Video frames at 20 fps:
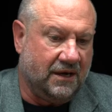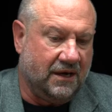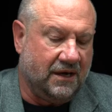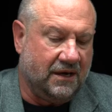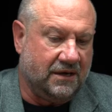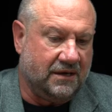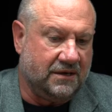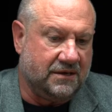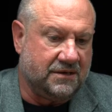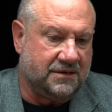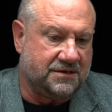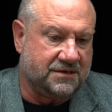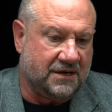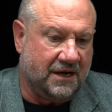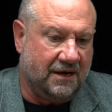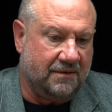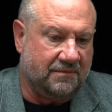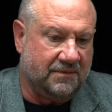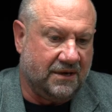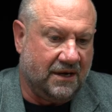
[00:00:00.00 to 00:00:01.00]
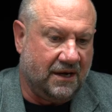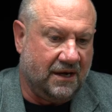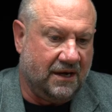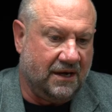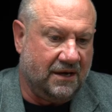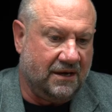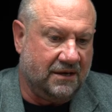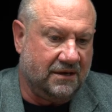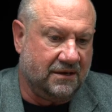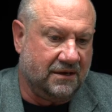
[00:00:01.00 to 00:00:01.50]
a same
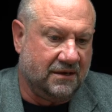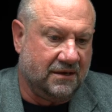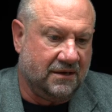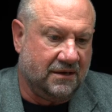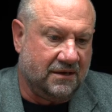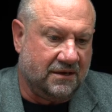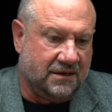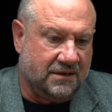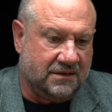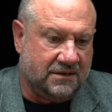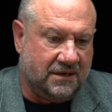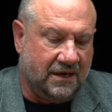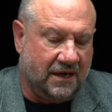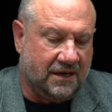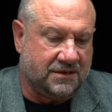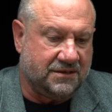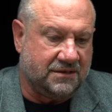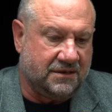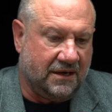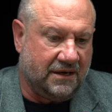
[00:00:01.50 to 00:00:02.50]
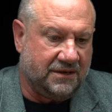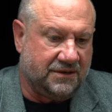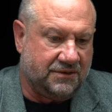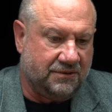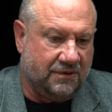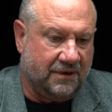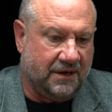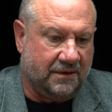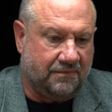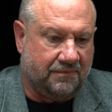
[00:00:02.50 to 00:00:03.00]
day test and
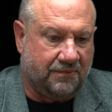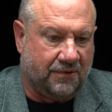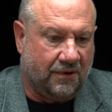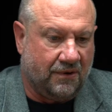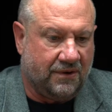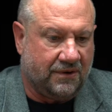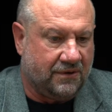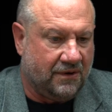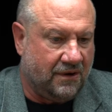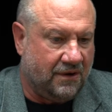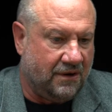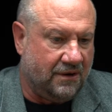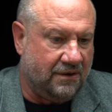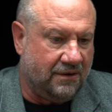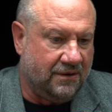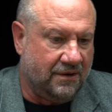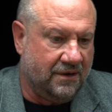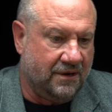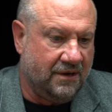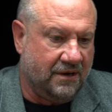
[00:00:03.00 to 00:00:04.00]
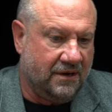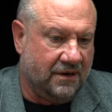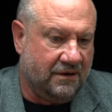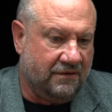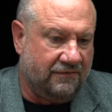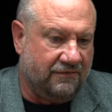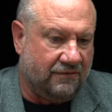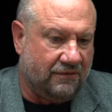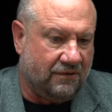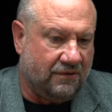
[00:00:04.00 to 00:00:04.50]
treat protocol
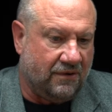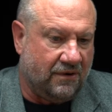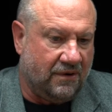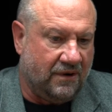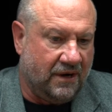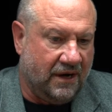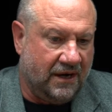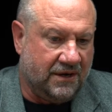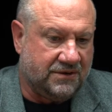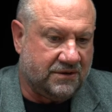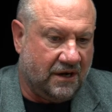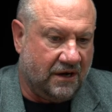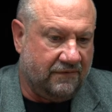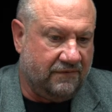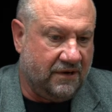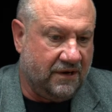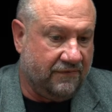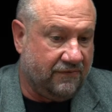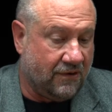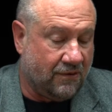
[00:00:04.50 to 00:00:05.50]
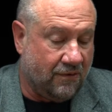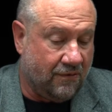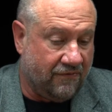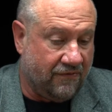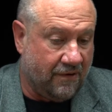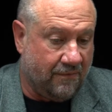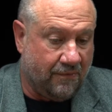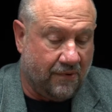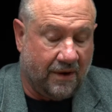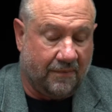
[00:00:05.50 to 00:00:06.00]
for HIV
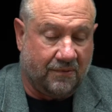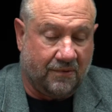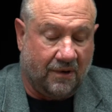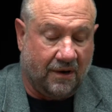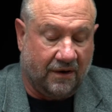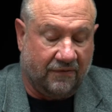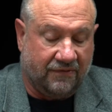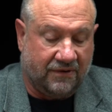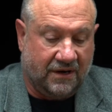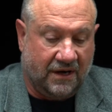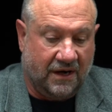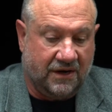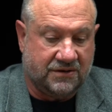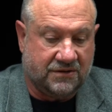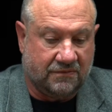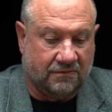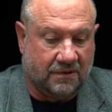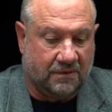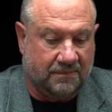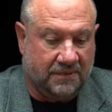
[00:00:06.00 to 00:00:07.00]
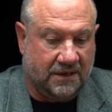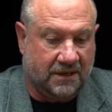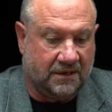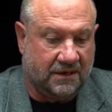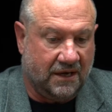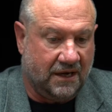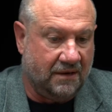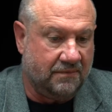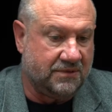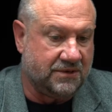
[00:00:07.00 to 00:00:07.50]
for PrEP qualification would be a
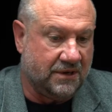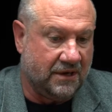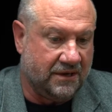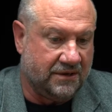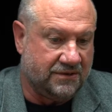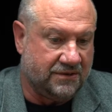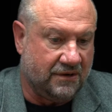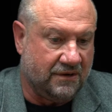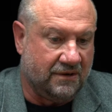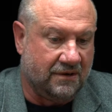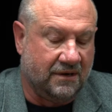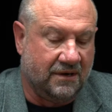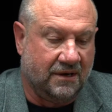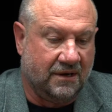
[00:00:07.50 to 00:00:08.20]
game changer.